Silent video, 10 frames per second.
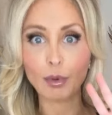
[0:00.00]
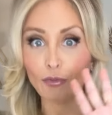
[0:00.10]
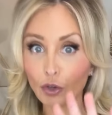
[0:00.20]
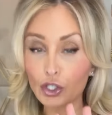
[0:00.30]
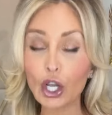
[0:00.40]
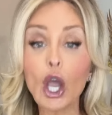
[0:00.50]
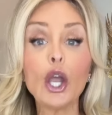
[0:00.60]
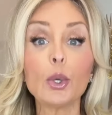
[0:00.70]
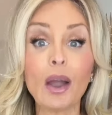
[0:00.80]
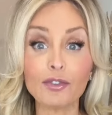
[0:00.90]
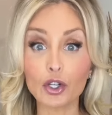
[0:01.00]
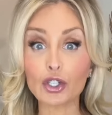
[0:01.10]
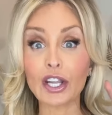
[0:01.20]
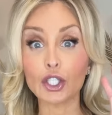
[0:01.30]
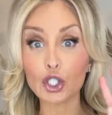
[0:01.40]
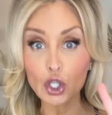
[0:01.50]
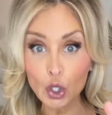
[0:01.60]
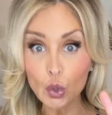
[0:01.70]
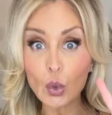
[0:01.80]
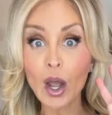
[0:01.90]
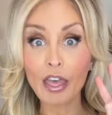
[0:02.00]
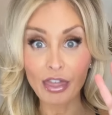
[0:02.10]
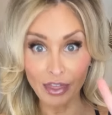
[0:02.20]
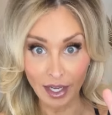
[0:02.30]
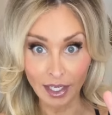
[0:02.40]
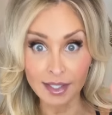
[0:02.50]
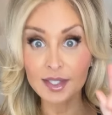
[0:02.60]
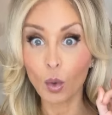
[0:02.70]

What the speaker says: But first, you have to understand two things.